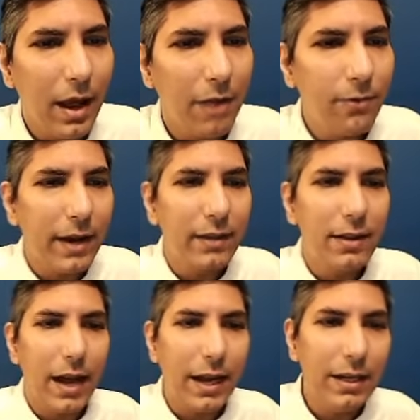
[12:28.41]
I
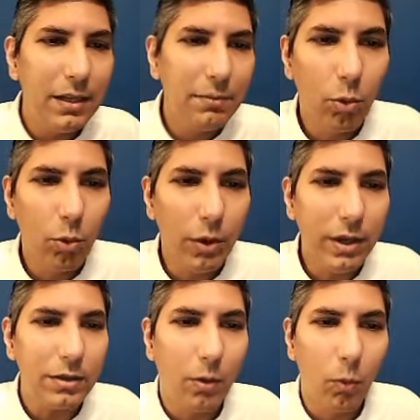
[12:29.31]
find that I need
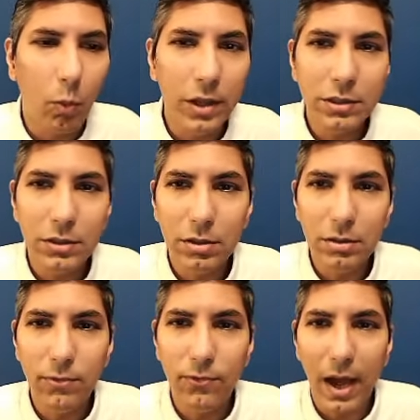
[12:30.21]

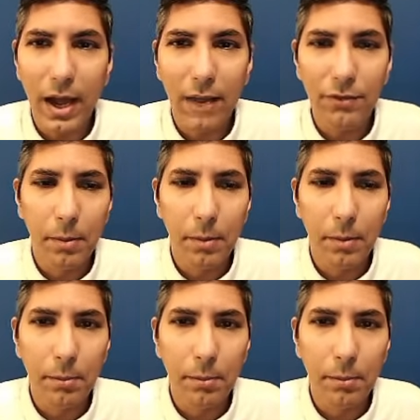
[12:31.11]
0.125